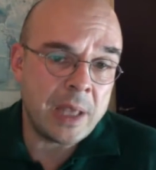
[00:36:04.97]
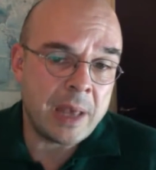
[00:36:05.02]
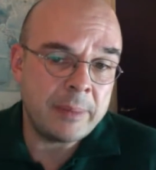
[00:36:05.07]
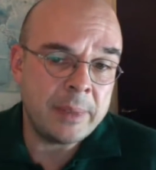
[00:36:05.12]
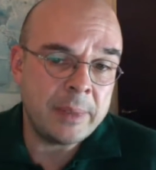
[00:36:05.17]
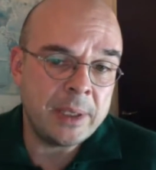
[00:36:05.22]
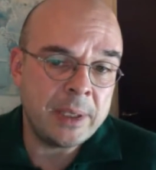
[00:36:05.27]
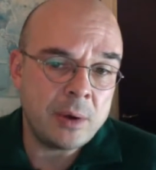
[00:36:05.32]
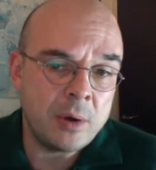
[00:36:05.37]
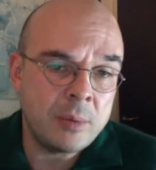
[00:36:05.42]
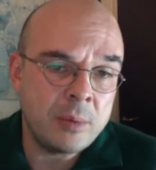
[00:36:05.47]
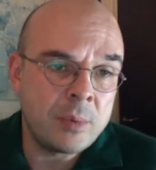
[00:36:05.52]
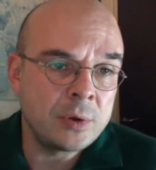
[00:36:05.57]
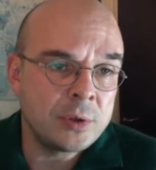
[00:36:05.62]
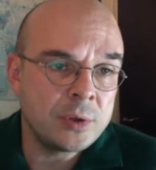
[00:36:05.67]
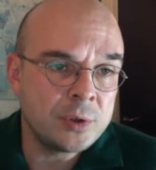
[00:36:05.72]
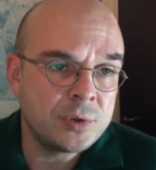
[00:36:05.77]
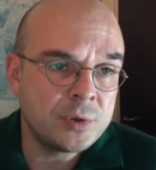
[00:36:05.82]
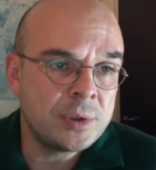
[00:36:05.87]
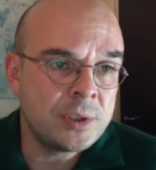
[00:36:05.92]
I mean, among
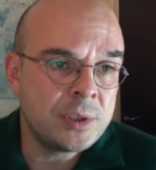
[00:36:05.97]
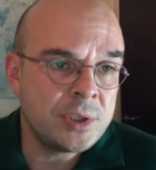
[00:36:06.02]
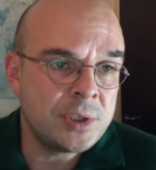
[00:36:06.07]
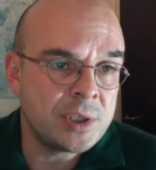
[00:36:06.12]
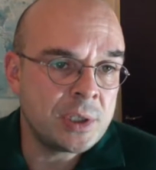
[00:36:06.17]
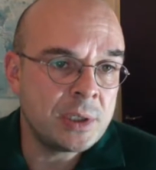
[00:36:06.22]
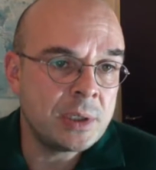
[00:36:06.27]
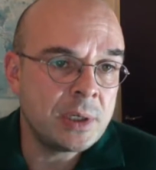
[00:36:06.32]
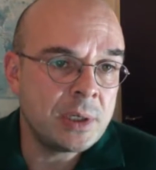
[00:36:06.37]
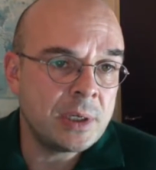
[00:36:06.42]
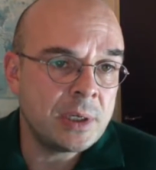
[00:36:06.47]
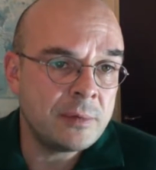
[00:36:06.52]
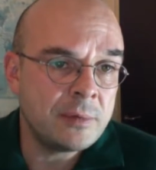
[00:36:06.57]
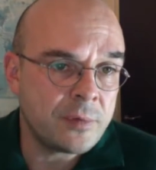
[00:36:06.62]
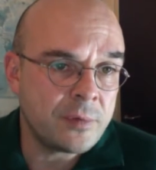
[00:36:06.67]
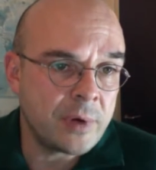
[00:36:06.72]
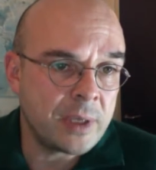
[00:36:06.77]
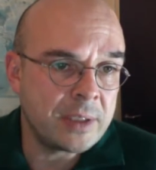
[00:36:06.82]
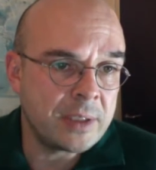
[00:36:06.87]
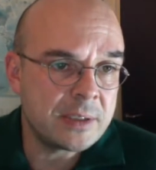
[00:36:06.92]
the Tunisian in
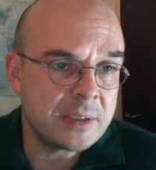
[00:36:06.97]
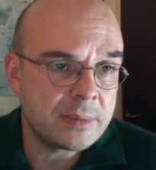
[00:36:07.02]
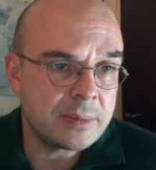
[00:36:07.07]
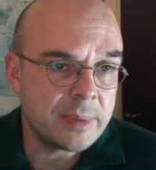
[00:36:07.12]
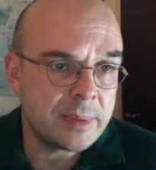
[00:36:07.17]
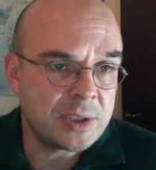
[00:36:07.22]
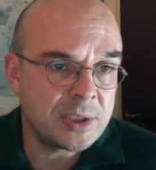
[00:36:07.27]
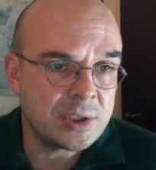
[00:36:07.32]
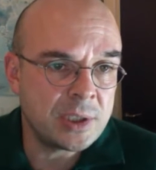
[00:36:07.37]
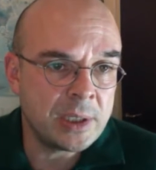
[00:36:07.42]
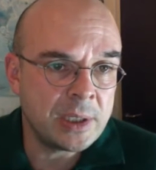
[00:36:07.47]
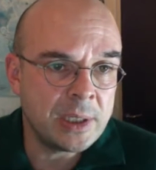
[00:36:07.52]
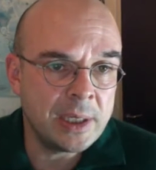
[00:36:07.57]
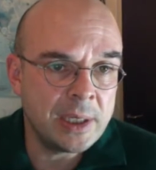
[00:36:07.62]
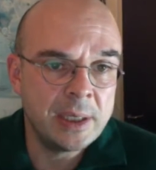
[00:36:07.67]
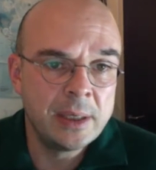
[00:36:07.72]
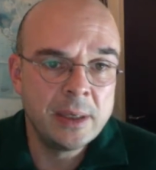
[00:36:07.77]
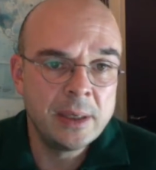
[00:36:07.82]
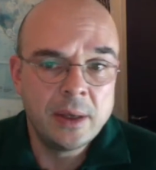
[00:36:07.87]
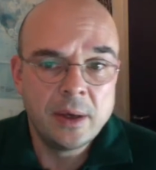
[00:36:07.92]
France
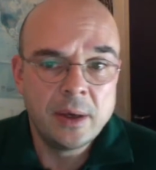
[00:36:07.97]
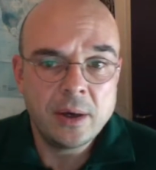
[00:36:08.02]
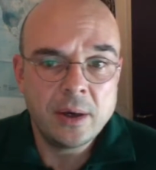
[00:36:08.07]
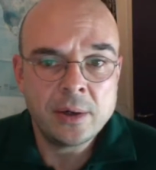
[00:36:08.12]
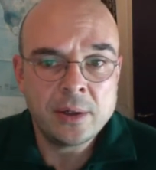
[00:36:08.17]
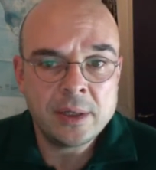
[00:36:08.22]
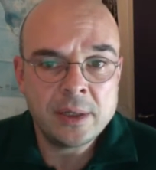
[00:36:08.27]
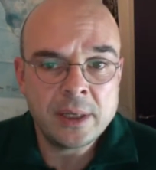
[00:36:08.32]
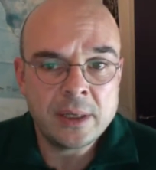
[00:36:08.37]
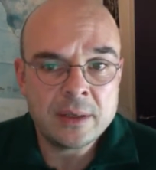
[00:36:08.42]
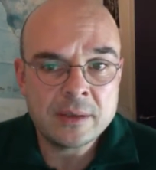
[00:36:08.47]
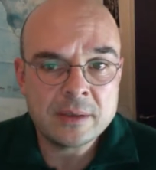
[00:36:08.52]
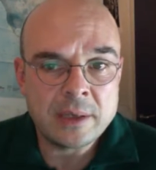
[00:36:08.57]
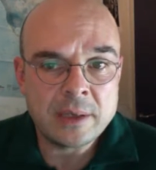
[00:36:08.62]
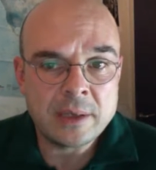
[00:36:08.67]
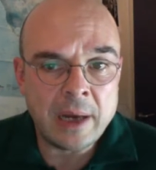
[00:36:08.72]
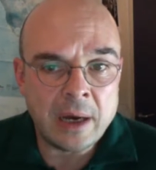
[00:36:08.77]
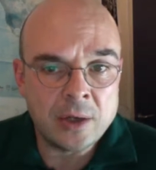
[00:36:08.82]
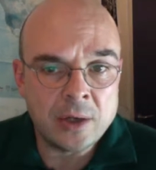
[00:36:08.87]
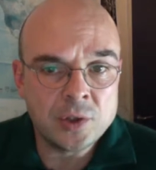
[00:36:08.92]
especially, there's a
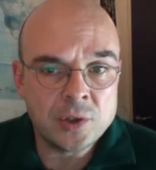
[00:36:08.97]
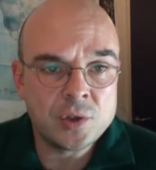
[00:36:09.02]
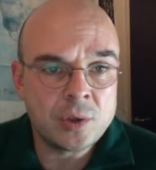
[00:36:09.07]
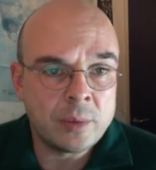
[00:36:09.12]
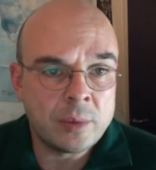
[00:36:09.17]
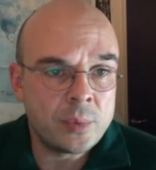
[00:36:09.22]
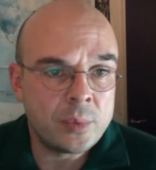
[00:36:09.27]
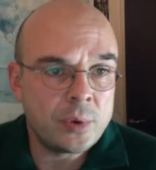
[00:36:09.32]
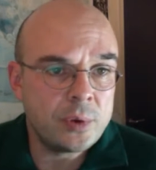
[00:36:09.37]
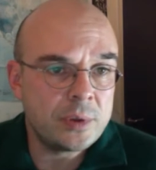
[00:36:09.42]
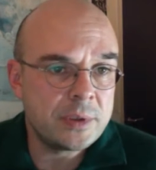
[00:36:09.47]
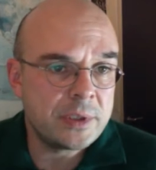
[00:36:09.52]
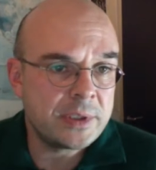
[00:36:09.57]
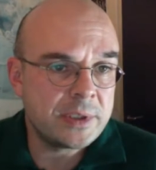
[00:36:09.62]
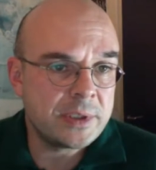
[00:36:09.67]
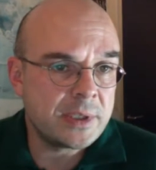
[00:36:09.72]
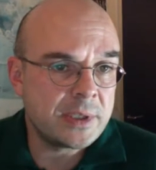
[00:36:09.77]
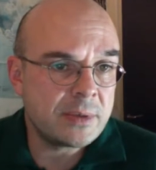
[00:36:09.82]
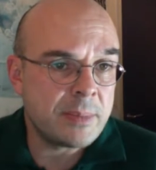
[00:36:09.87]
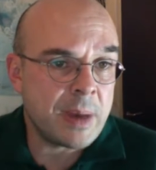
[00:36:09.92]
large number,
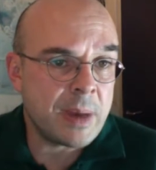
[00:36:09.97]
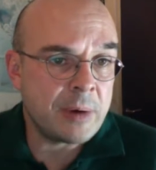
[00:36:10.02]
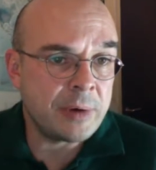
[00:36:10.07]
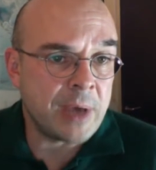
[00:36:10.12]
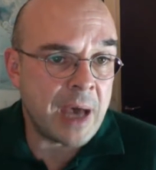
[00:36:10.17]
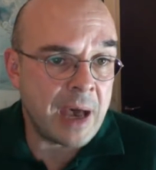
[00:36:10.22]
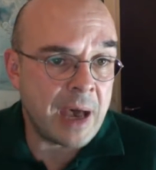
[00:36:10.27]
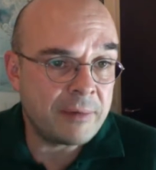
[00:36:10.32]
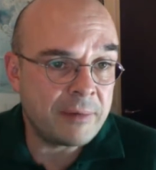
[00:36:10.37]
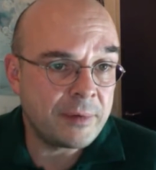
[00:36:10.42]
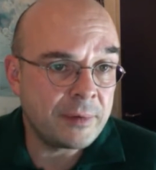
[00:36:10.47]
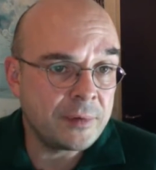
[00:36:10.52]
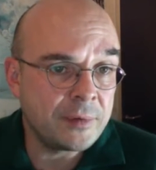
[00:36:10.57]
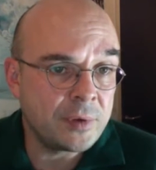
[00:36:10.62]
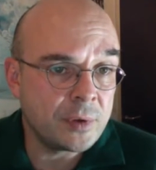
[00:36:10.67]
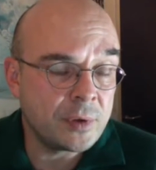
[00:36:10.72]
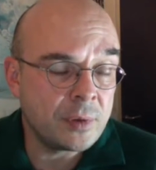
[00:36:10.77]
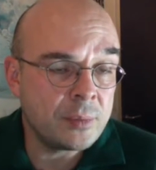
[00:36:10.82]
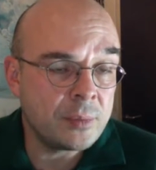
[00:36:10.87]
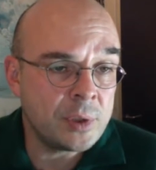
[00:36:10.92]
this is about half of
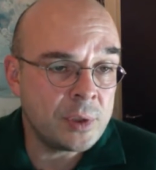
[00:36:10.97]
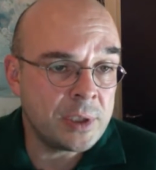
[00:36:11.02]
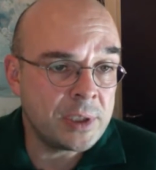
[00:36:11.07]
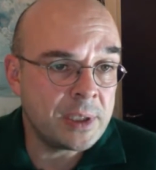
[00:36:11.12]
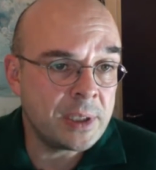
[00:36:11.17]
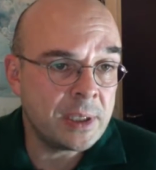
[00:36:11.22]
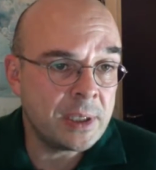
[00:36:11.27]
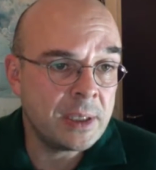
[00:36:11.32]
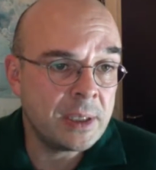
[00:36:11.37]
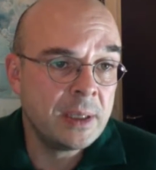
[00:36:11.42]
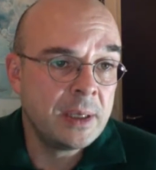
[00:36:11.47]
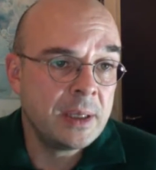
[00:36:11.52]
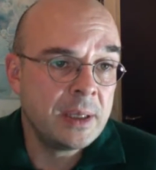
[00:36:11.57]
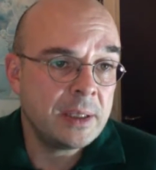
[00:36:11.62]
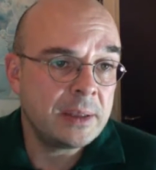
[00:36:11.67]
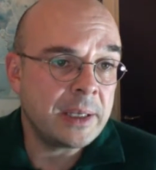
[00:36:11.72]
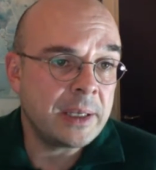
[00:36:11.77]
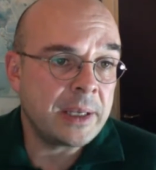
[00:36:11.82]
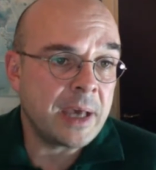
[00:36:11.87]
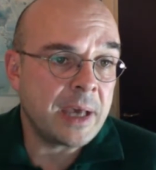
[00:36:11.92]
the community,
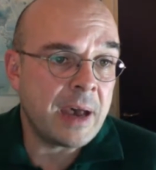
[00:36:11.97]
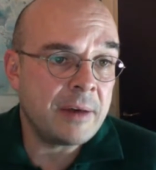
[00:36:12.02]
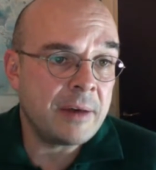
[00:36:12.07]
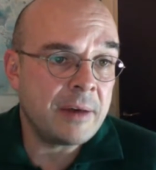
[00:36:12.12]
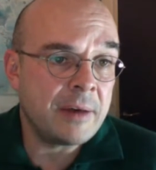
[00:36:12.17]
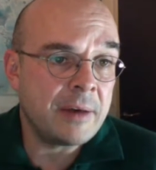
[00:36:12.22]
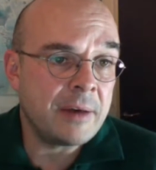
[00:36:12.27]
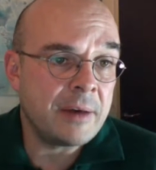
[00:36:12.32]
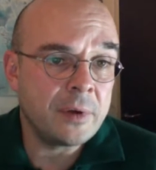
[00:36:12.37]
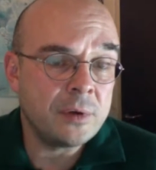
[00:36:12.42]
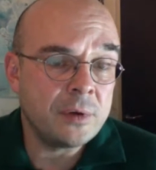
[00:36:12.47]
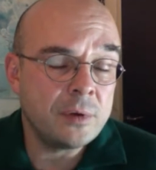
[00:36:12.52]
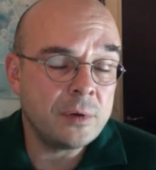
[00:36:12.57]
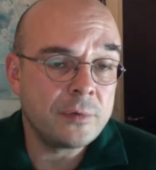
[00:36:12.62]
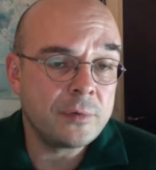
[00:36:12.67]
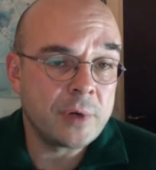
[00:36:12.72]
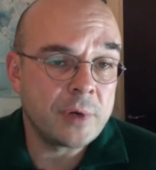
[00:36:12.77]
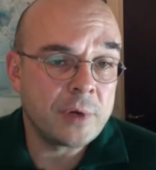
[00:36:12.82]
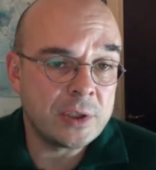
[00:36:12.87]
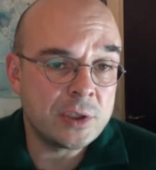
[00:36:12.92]
that have
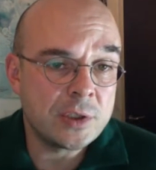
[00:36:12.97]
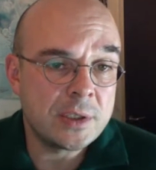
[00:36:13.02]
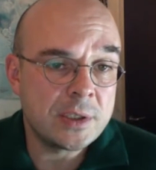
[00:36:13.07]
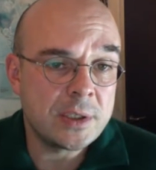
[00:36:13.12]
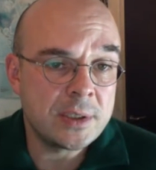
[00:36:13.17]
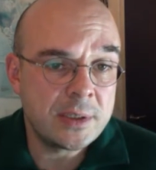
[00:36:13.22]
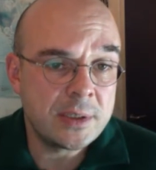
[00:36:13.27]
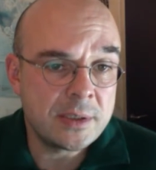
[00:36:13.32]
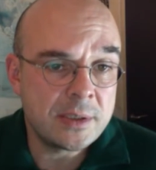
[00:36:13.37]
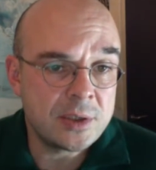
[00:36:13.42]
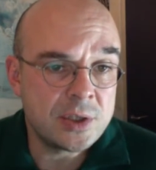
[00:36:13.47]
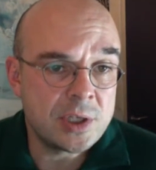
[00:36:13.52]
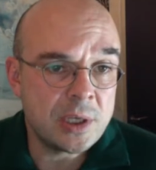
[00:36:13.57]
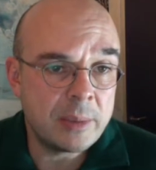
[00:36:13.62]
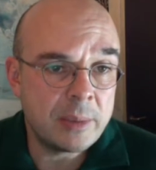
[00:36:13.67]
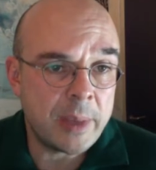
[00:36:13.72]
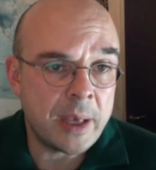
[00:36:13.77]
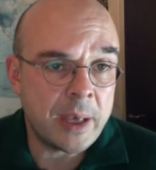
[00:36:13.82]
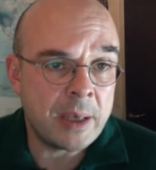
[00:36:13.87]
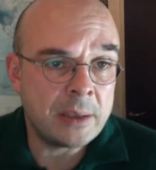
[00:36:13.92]
the French
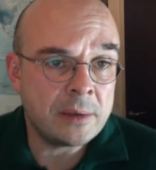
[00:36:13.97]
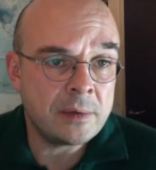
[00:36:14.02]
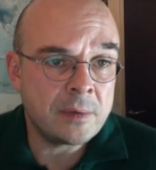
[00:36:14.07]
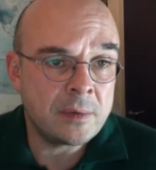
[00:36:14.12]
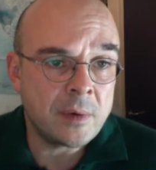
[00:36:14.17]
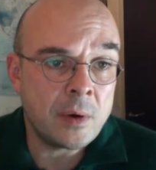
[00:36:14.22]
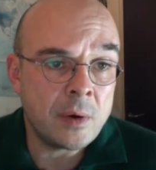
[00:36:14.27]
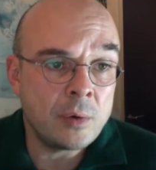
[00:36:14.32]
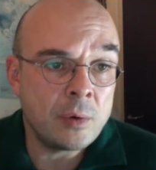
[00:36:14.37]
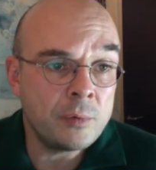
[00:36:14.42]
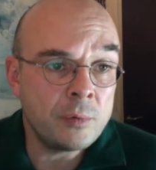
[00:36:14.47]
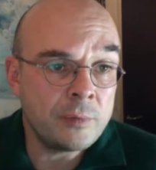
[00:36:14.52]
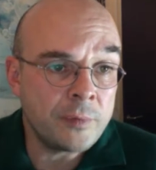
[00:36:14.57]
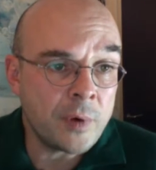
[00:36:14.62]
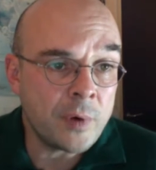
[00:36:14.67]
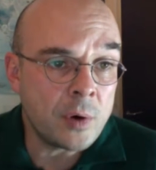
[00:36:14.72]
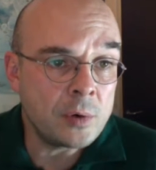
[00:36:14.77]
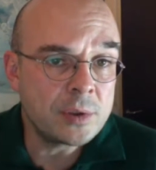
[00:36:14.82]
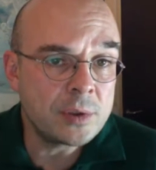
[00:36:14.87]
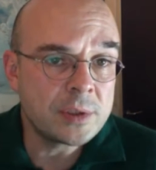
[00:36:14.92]
citizenship and who
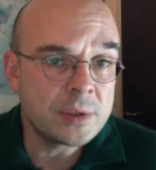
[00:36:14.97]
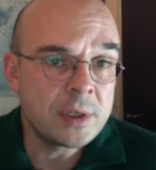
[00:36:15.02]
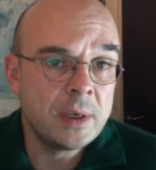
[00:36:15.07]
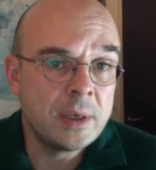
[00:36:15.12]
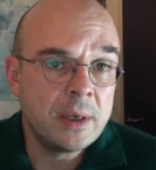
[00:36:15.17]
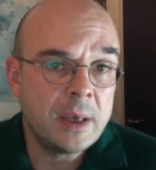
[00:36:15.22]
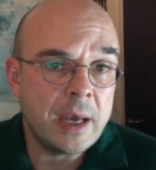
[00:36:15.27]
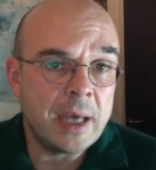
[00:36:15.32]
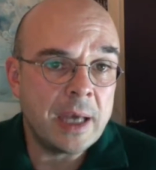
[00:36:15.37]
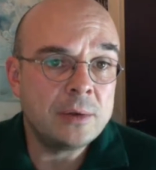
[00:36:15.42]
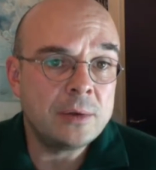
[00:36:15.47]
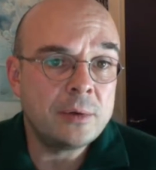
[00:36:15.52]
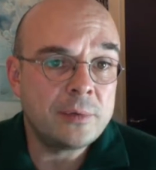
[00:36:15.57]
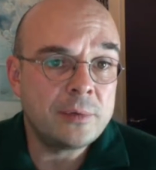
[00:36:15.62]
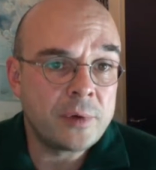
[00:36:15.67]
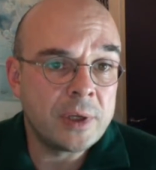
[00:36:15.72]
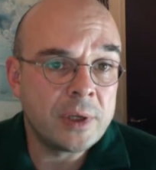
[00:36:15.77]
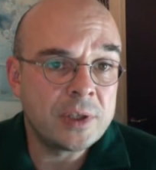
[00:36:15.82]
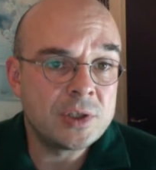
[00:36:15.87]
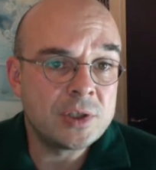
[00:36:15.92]
vote at the
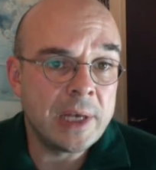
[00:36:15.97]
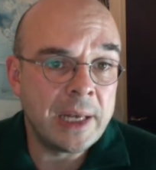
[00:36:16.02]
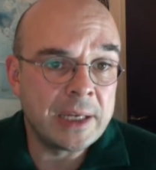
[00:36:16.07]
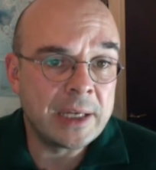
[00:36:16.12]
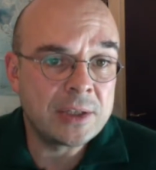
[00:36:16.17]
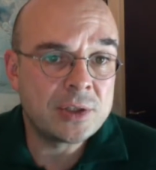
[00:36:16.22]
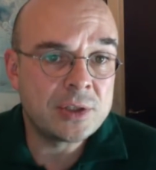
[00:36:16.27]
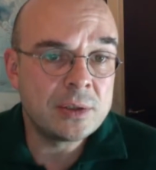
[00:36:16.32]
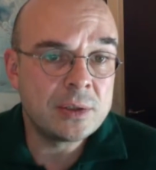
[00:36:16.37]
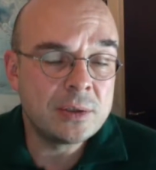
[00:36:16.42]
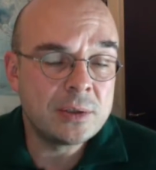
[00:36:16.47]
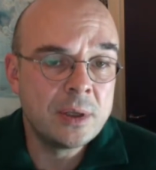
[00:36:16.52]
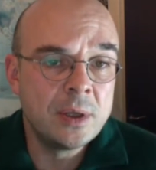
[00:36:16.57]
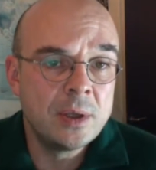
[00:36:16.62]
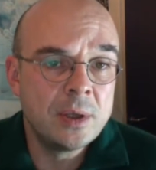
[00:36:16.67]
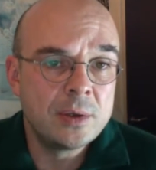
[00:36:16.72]
French election.